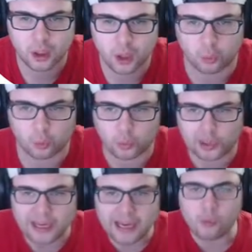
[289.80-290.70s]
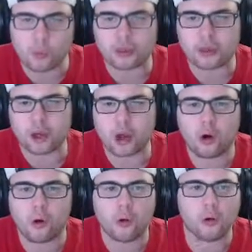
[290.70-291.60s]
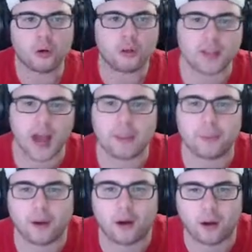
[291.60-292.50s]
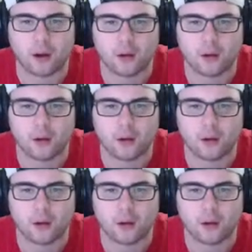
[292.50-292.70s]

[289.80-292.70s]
A ring with no diamond on it.